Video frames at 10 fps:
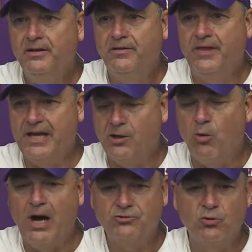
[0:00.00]
they go
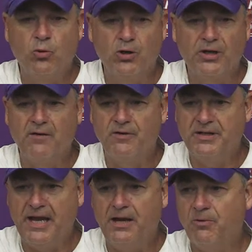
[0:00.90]
out to work every
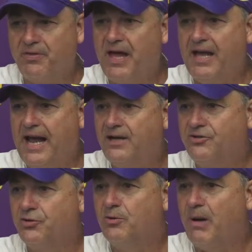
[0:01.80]
day with that
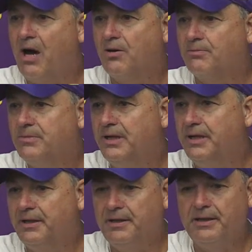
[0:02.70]
attitude about them,
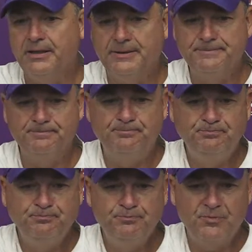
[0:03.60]
and um,
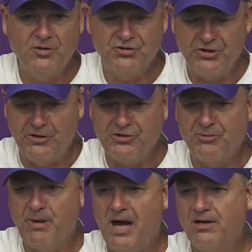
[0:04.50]
they're serious
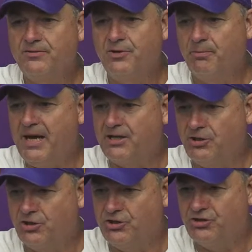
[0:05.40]
about it. They're making
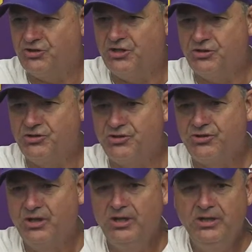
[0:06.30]
good decisions
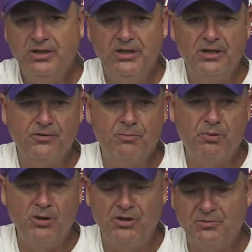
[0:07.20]
uh, they're
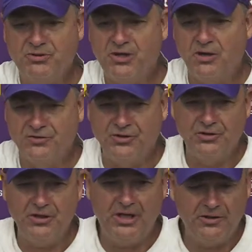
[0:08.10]
putting themselves
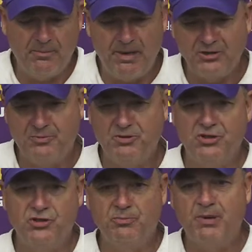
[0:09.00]
in, in the best
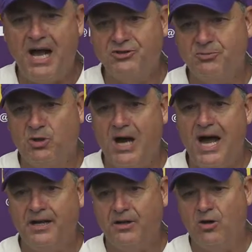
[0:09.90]
position possible
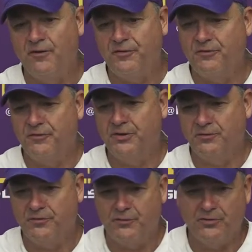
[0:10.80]
on and off the
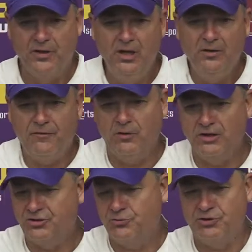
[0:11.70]
field for, for
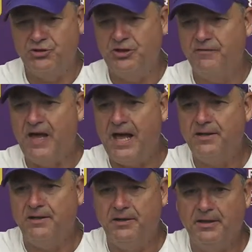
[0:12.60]
us to achieve that.
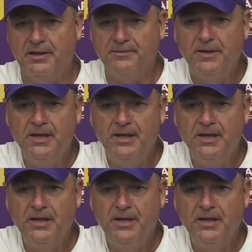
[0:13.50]
And uh,